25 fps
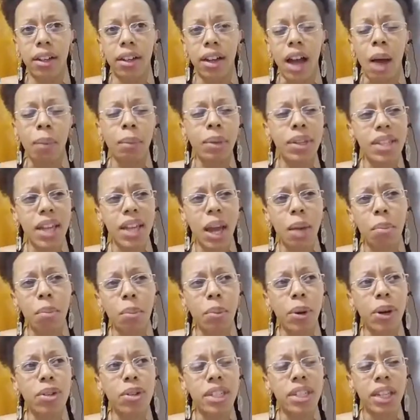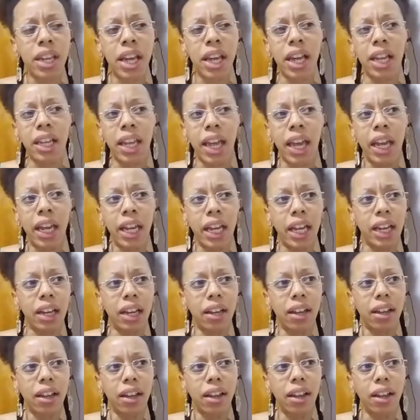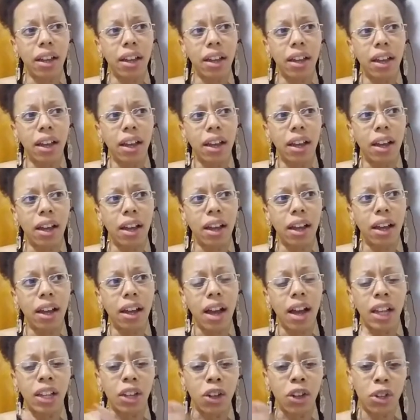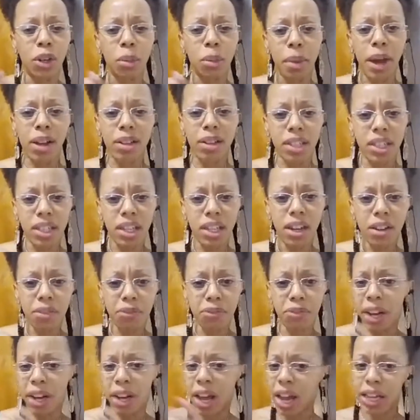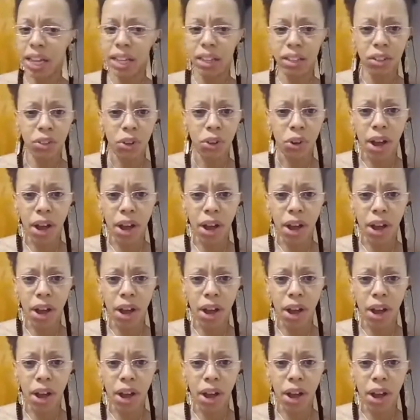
the type of person that, like, I learn about stuff, and I